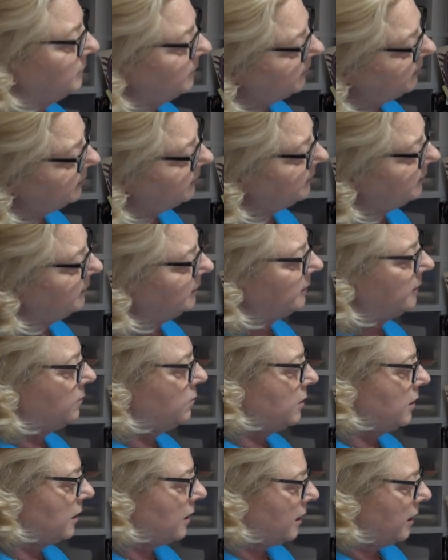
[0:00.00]
Let's see, I
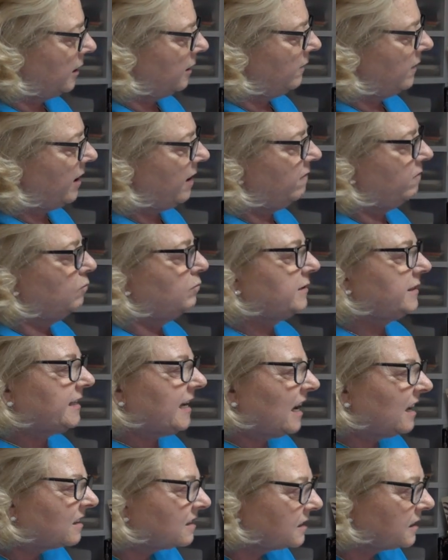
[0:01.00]
want to kind of have them
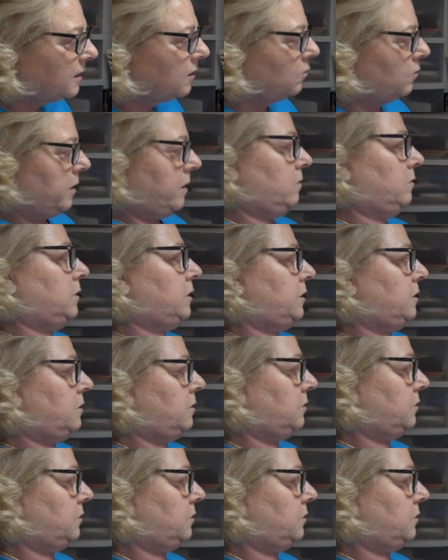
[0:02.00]
dancing around here.